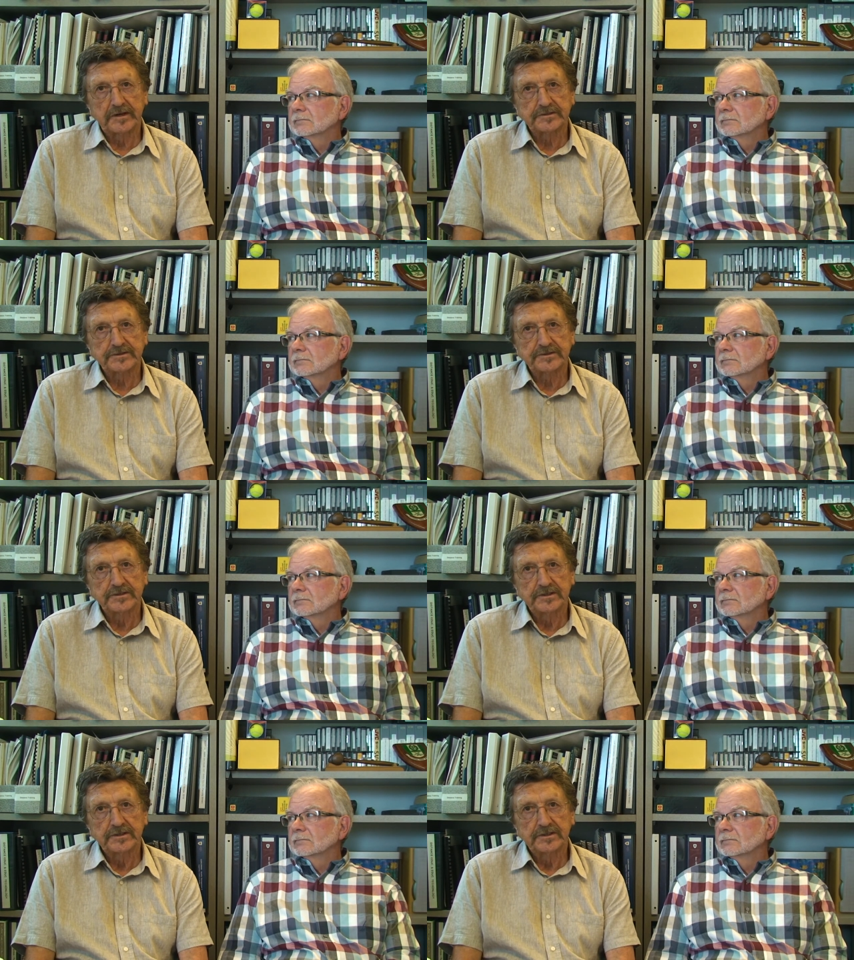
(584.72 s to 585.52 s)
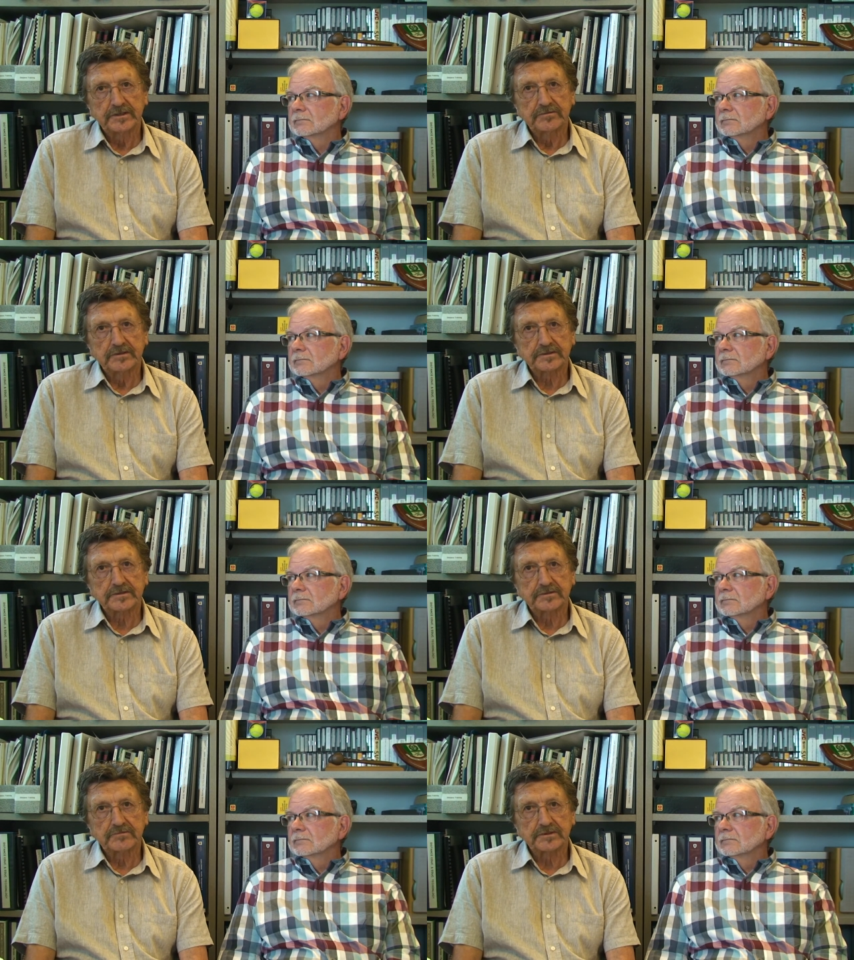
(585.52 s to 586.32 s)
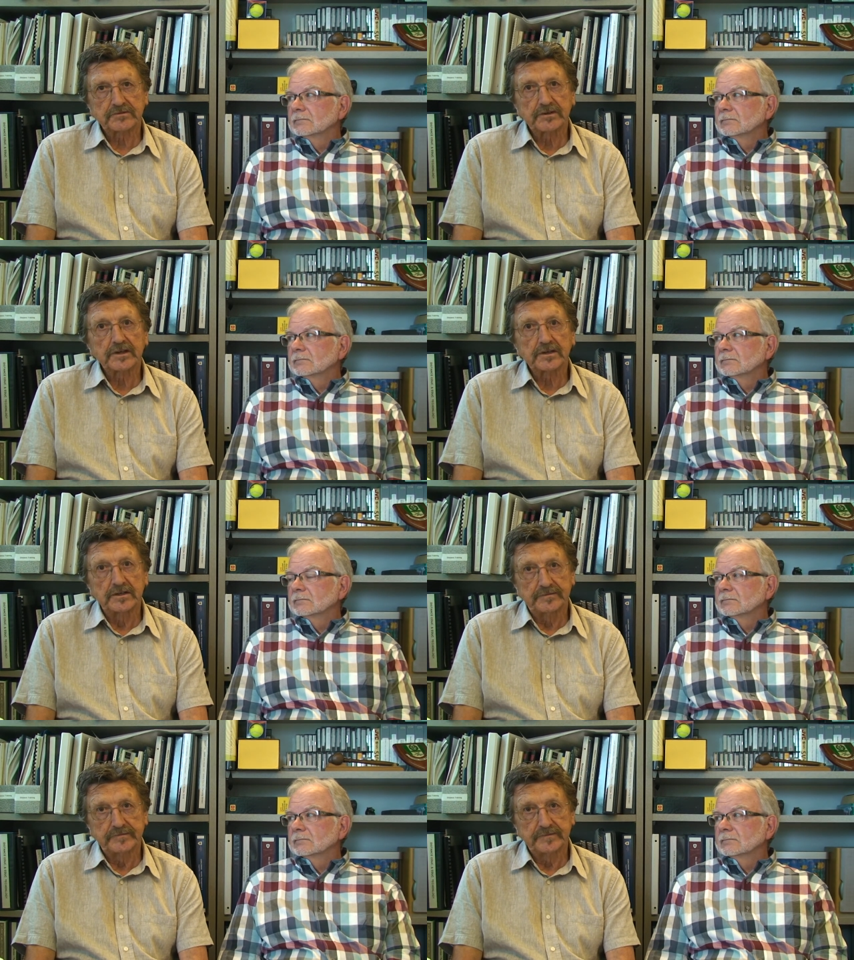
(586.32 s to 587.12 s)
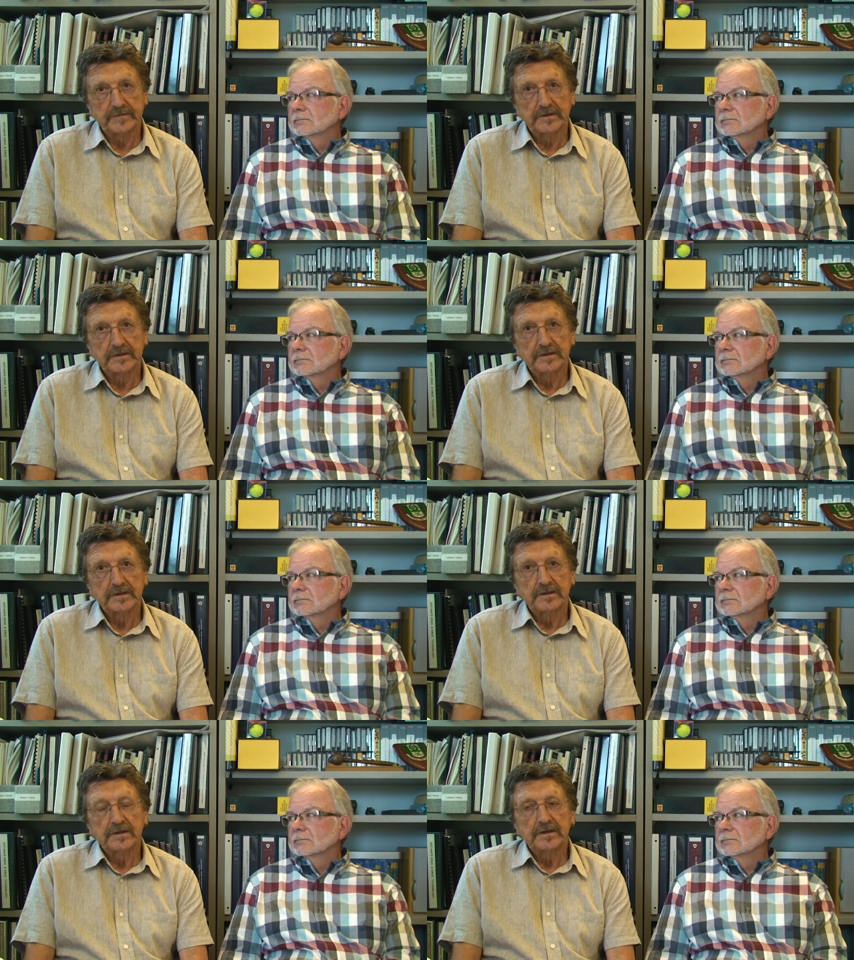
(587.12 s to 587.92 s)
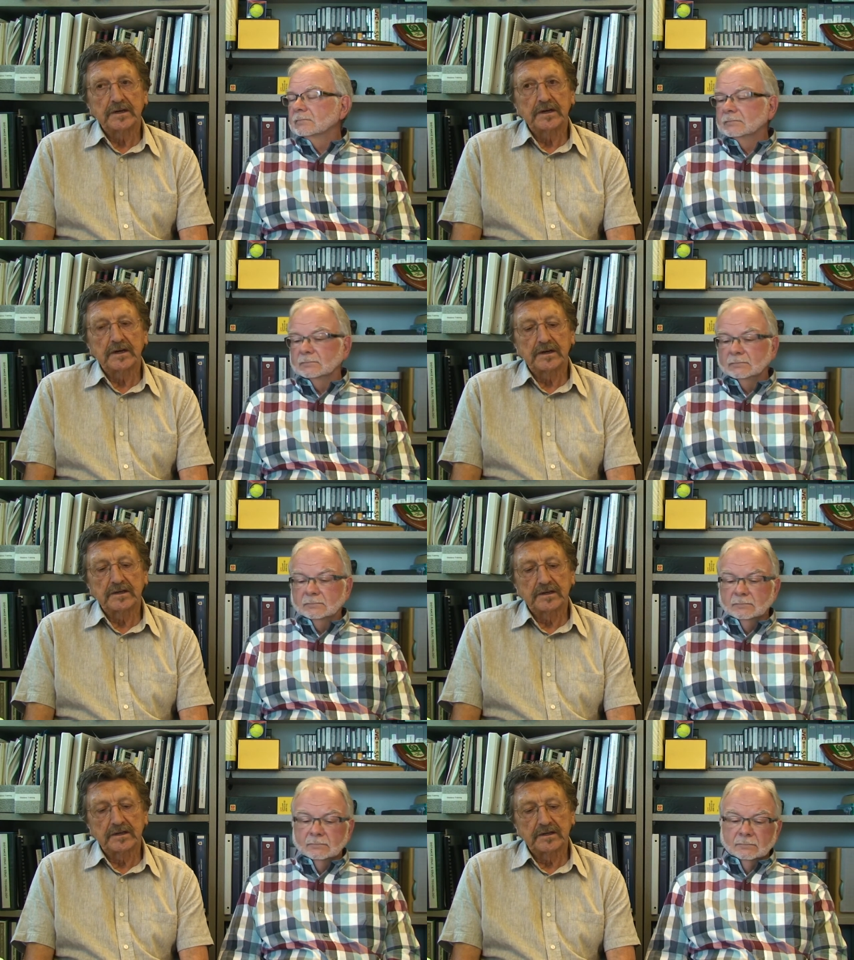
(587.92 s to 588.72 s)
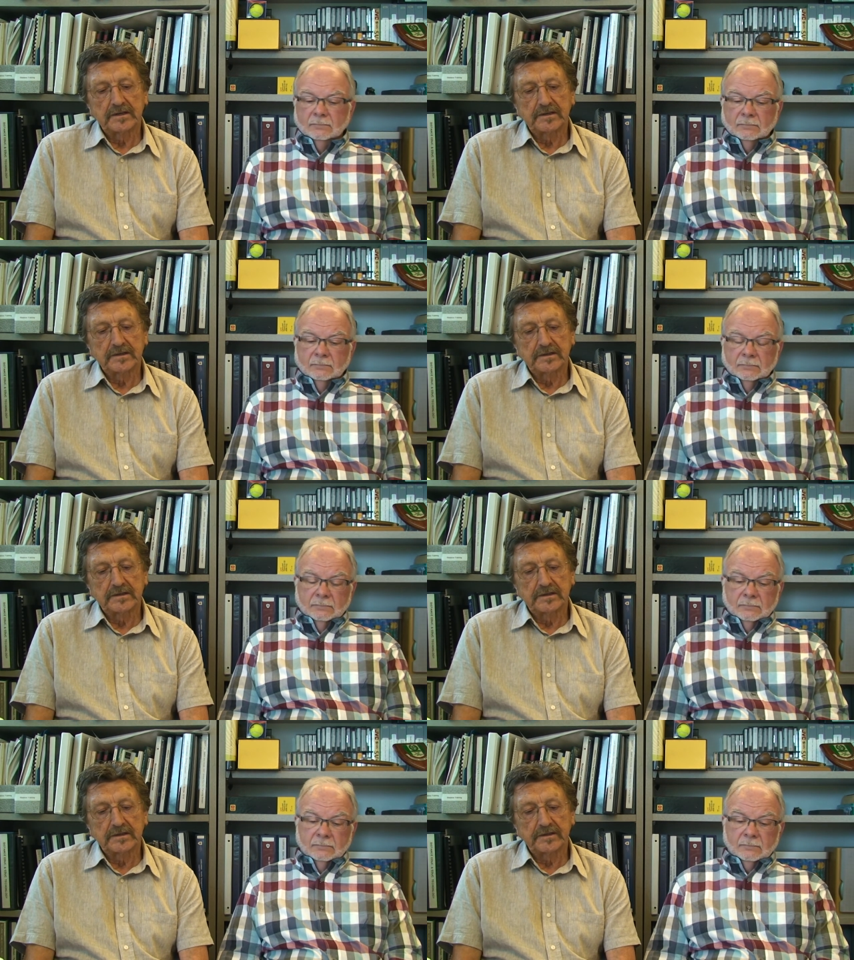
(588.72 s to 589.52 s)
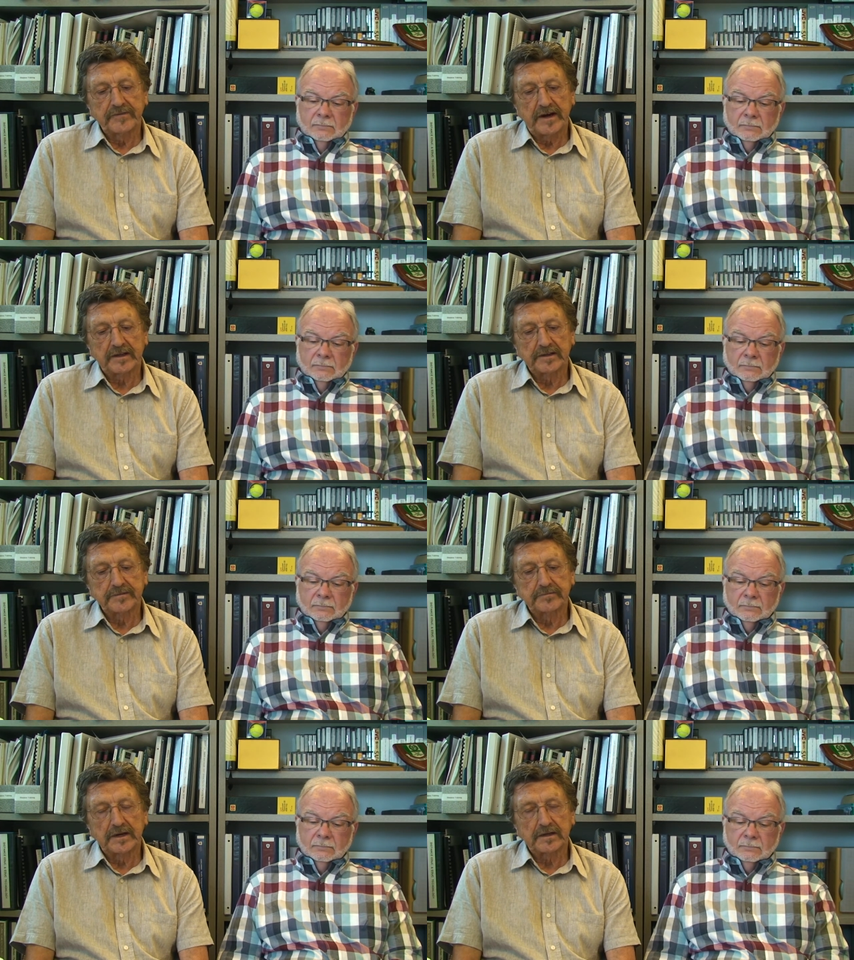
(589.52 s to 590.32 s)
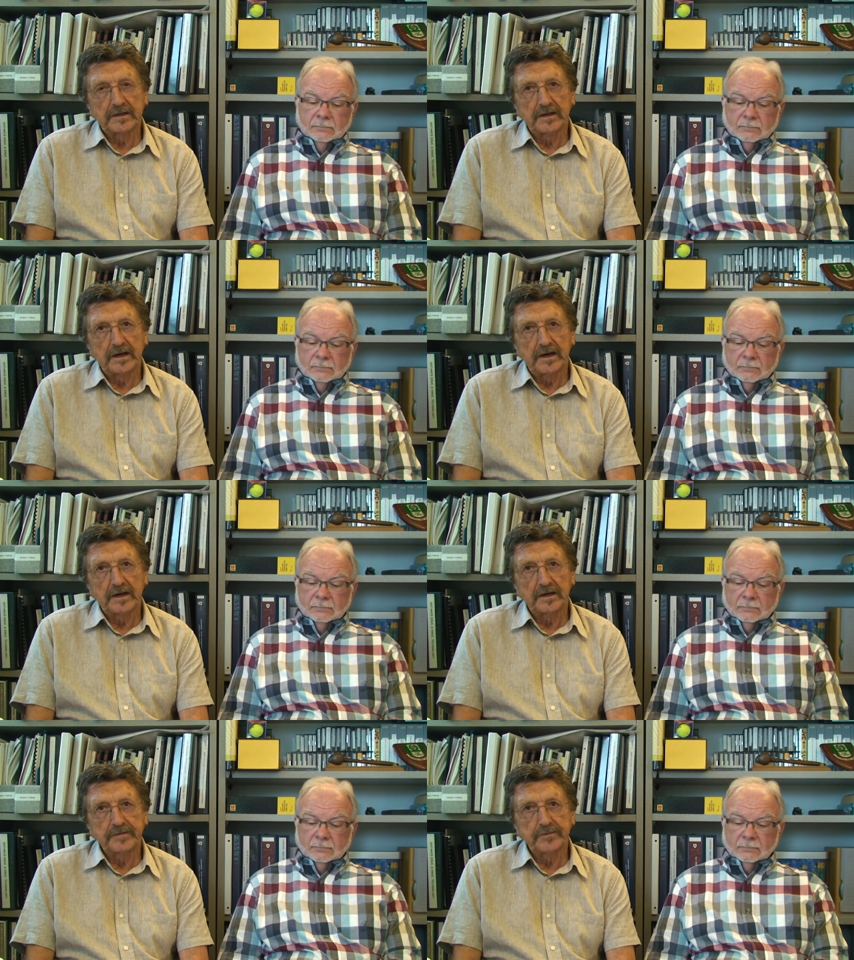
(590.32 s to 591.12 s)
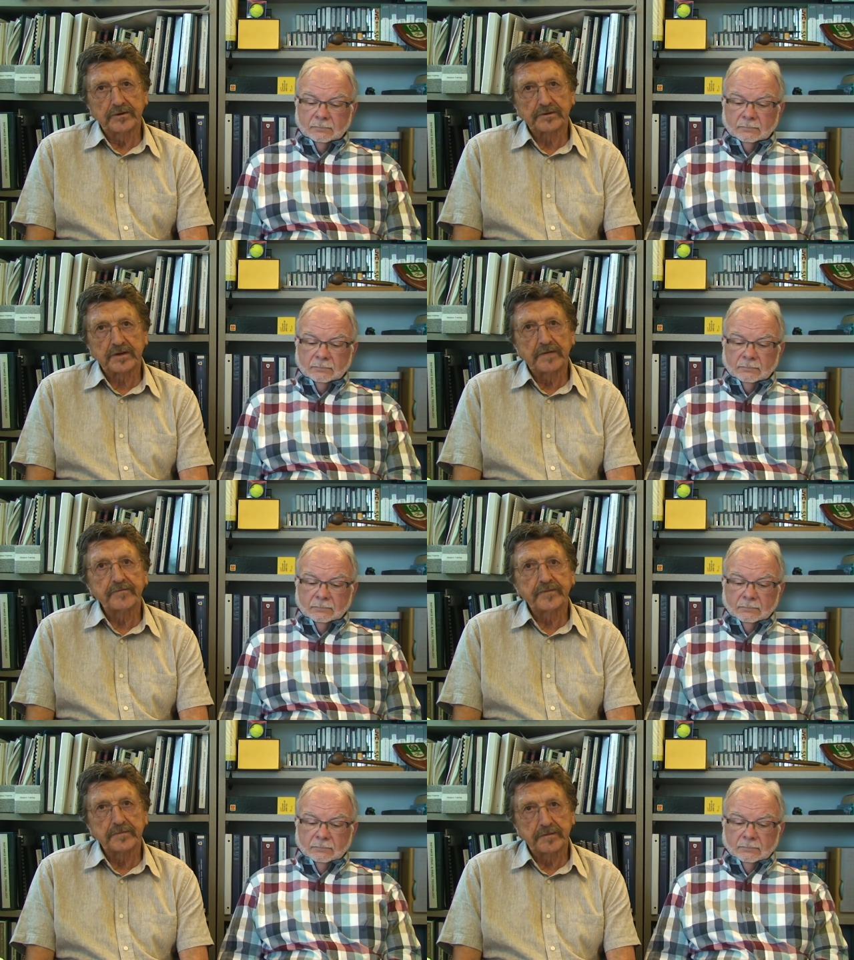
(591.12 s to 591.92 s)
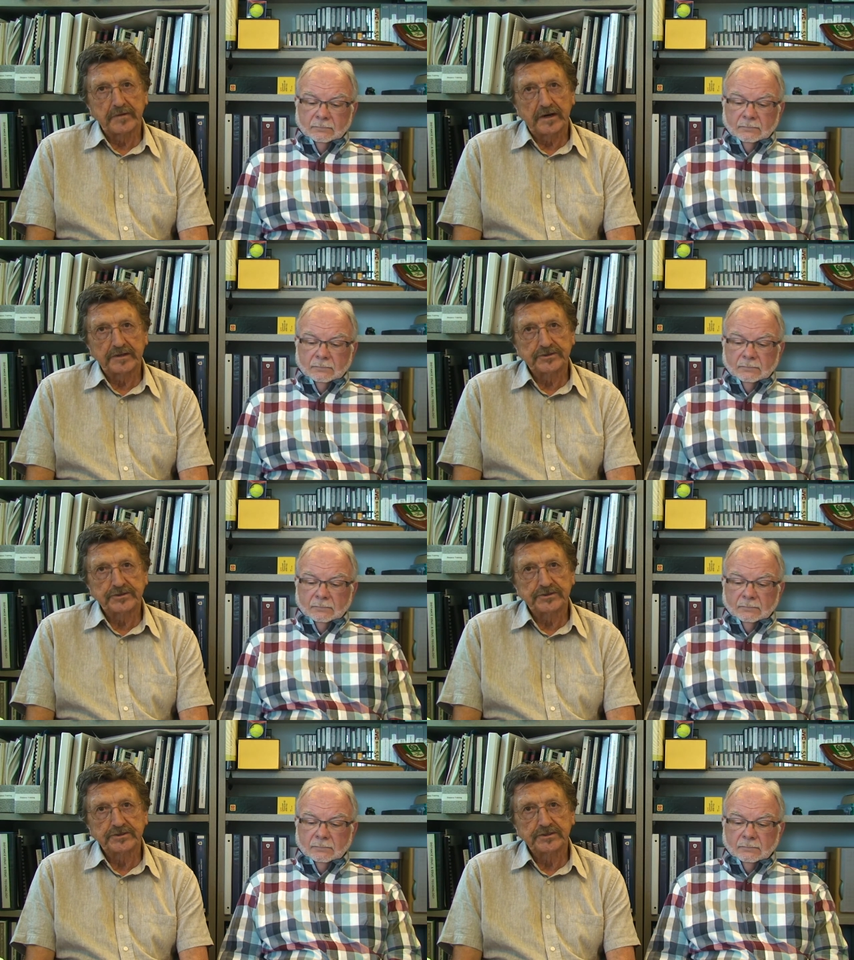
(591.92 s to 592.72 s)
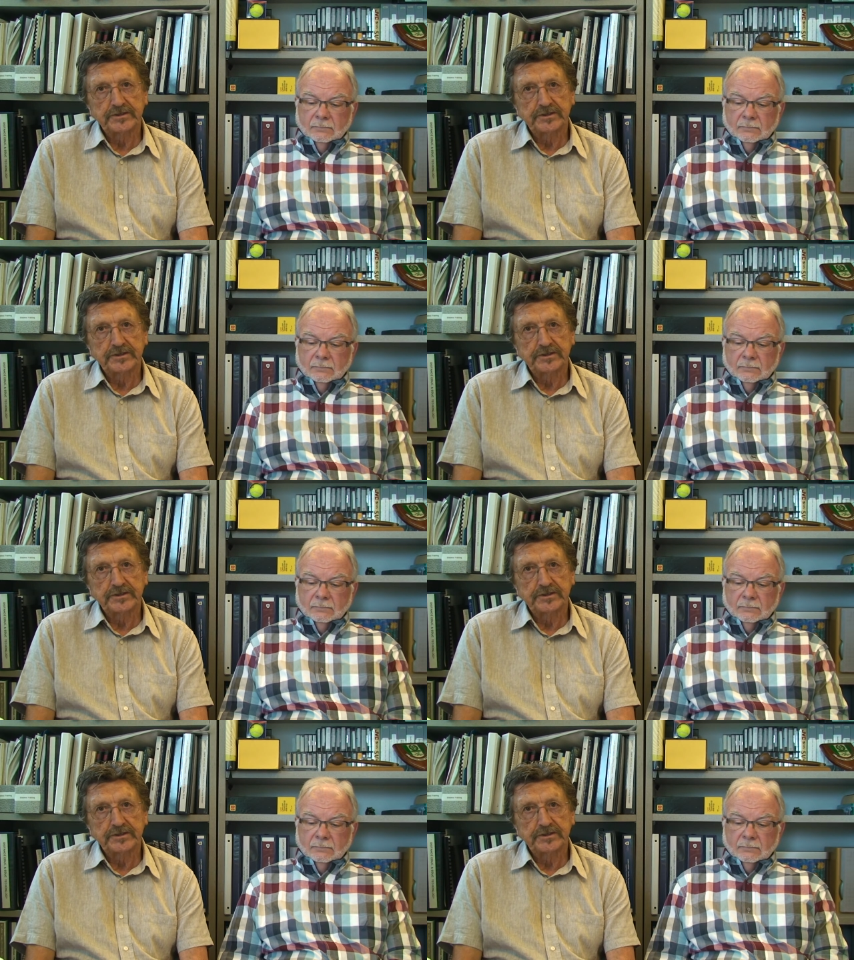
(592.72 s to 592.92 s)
Speaker 1: branch was, was critical. And uh, the fact that Michael and I had both come from the branch